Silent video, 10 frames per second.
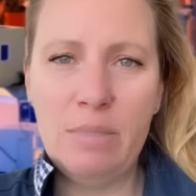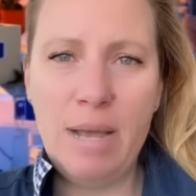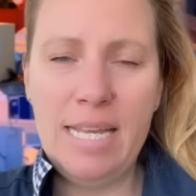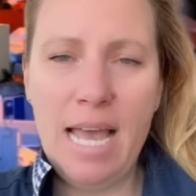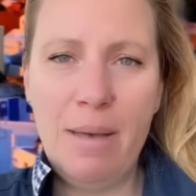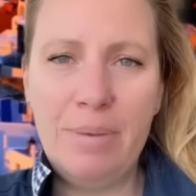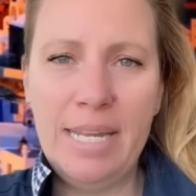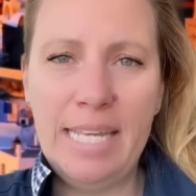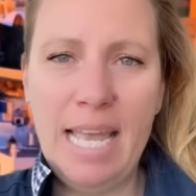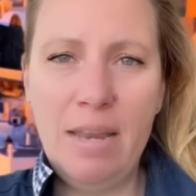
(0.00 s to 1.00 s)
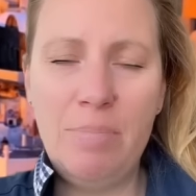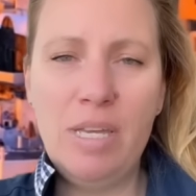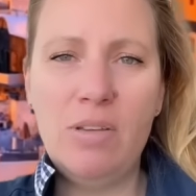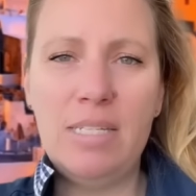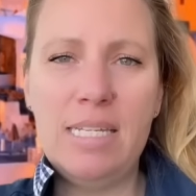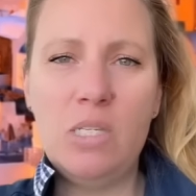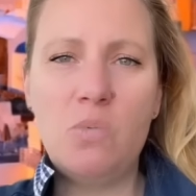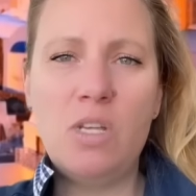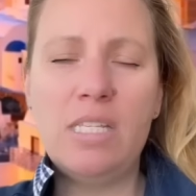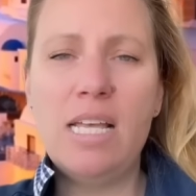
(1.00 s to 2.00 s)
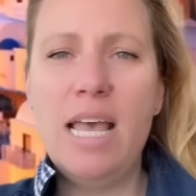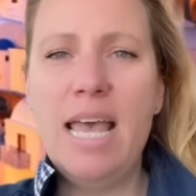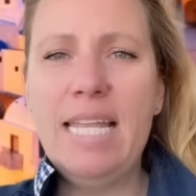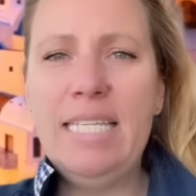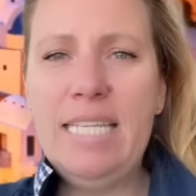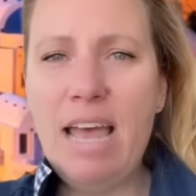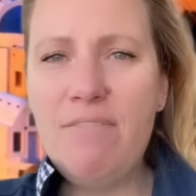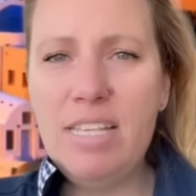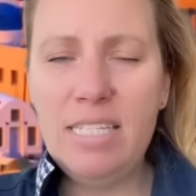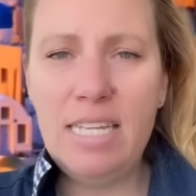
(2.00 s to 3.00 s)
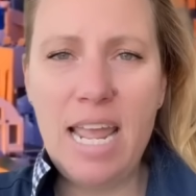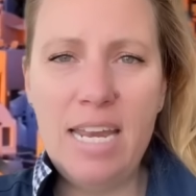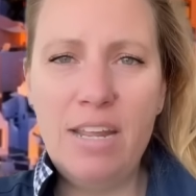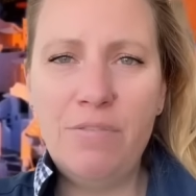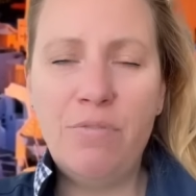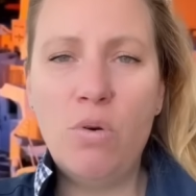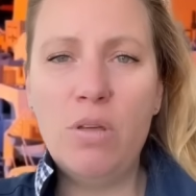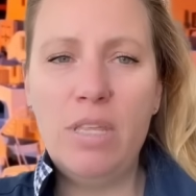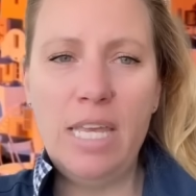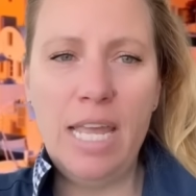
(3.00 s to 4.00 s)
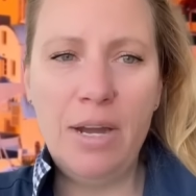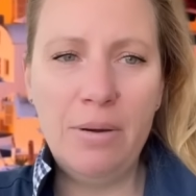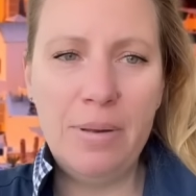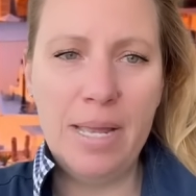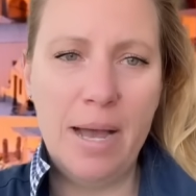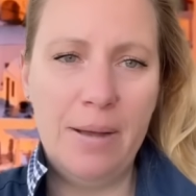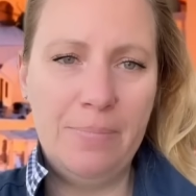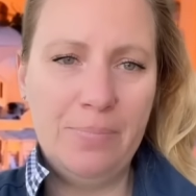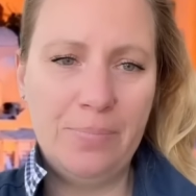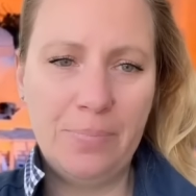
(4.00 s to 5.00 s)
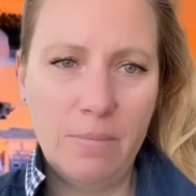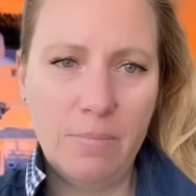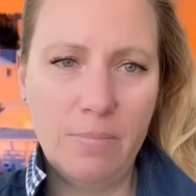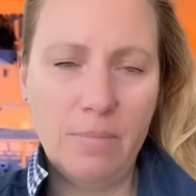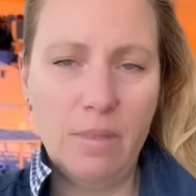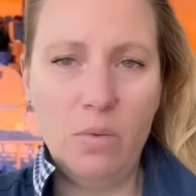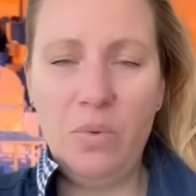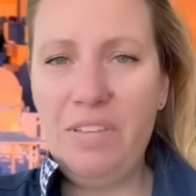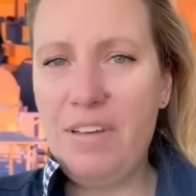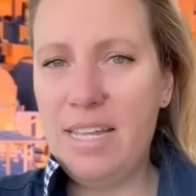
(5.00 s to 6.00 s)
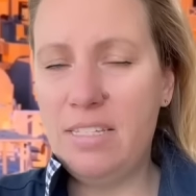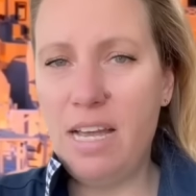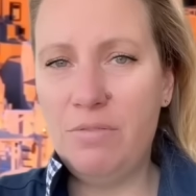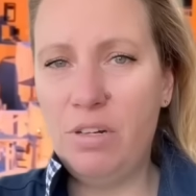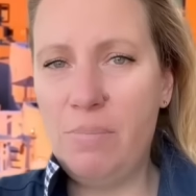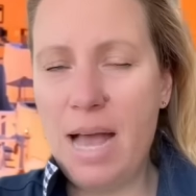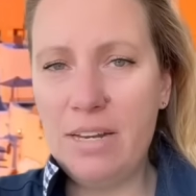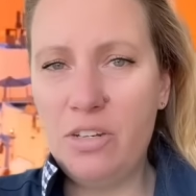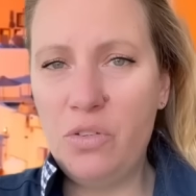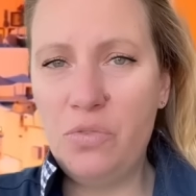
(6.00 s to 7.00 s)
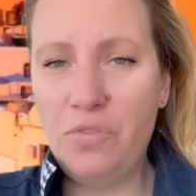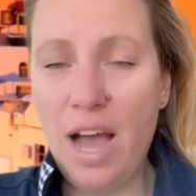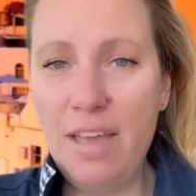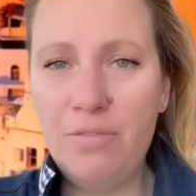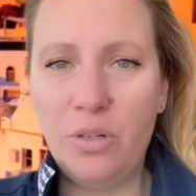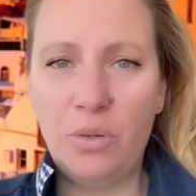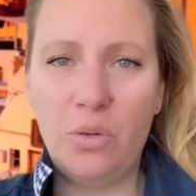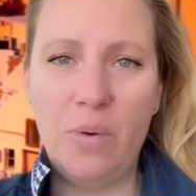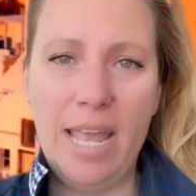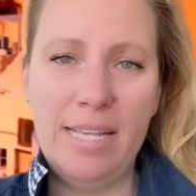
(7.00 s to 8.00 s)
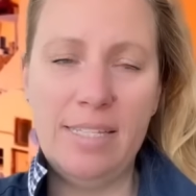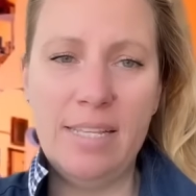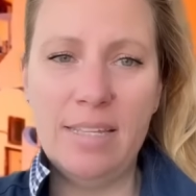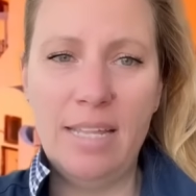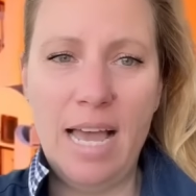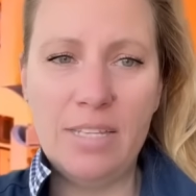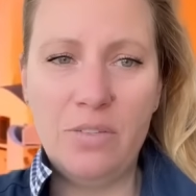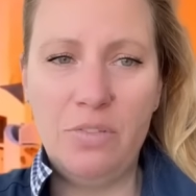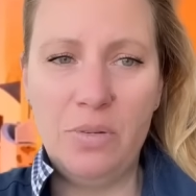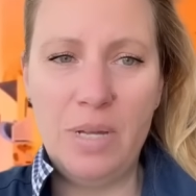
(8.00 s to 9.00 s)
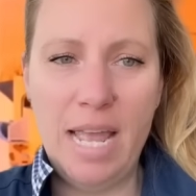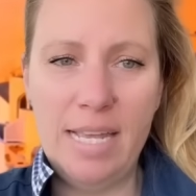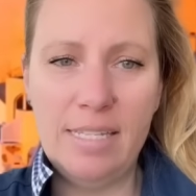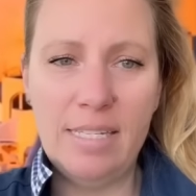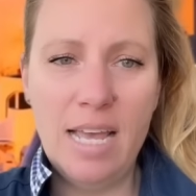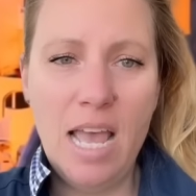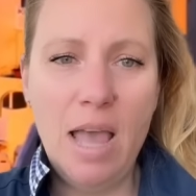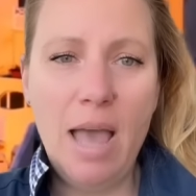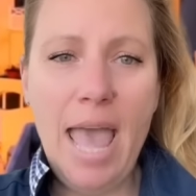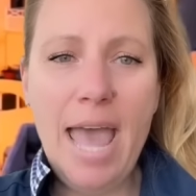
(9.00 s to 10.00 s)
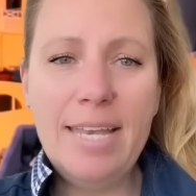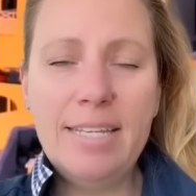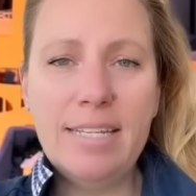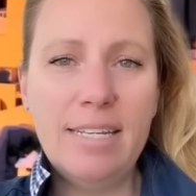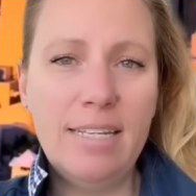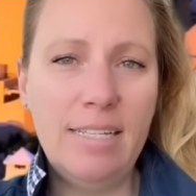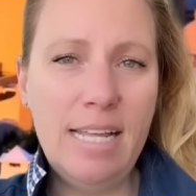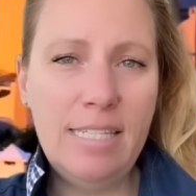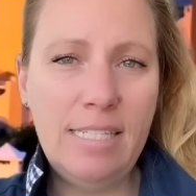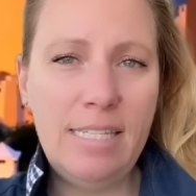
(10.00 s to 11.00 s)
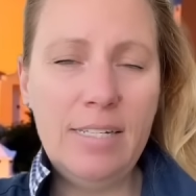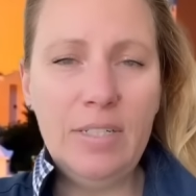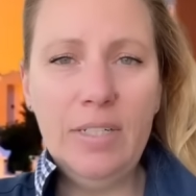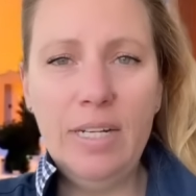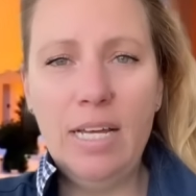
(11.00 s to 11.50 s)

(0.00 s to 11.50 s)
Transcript: might happen again, because this was devastating for the area. We've had several magnitude 5 earthquakes in the last few days. And let's hear